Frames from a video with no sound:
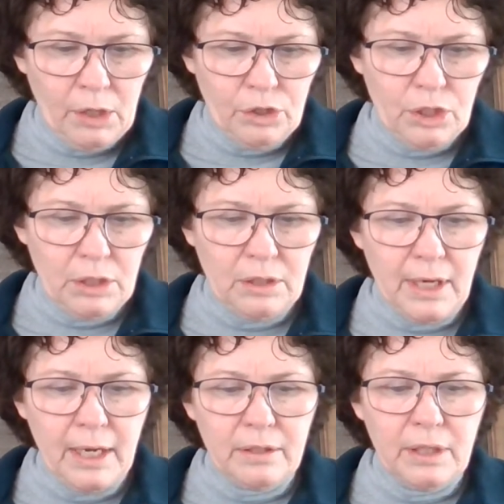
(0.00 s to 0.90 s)
She
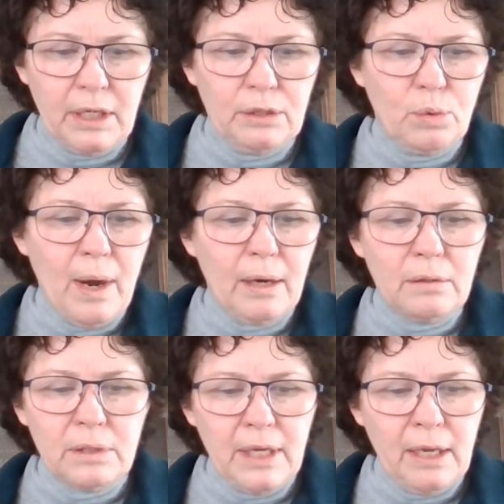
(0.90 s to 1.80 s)
says, it
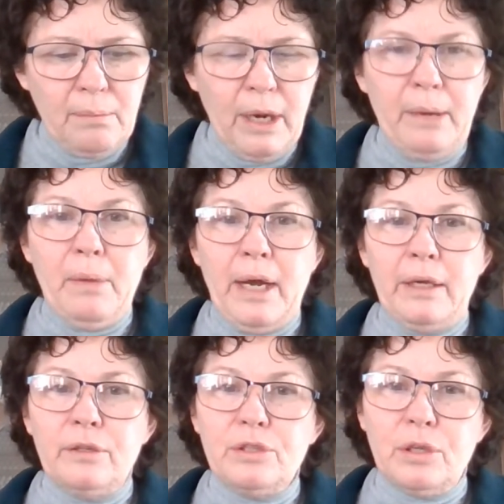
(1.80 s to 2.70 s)
dwells in my
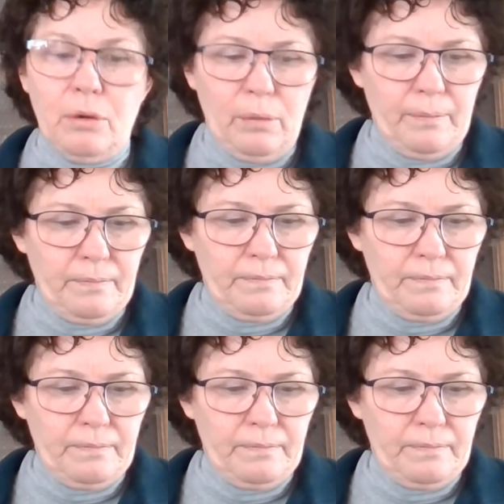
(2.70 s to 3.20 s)
mind so.